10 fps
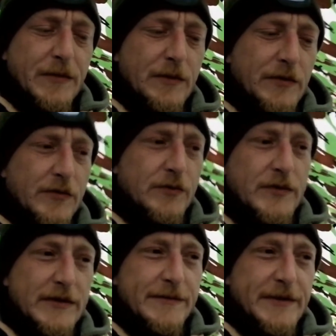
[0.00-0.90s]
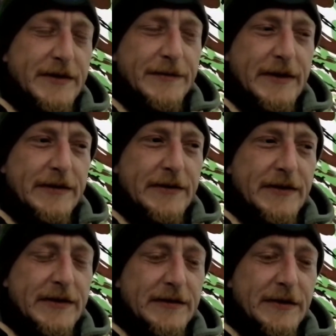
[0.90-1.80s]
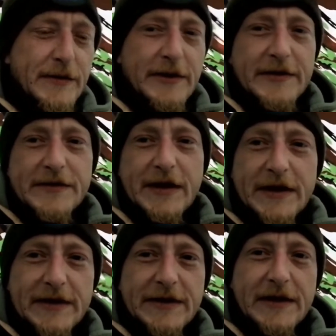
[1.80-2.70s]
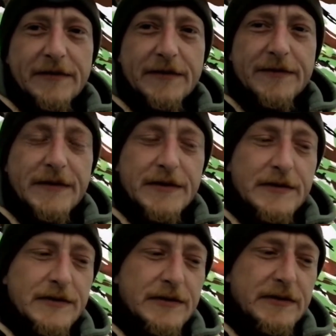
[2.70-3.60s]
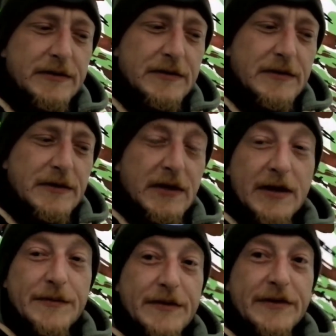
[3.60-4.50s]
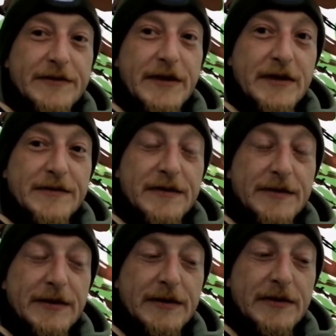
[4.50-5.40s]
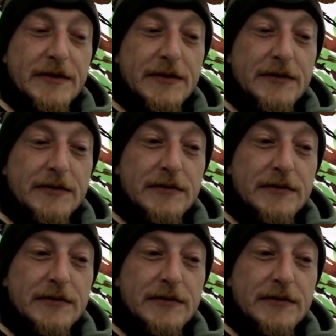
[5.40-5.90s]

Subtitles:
was talking to me about it, like where I stayed and everything, and we didn't say anything about it, like.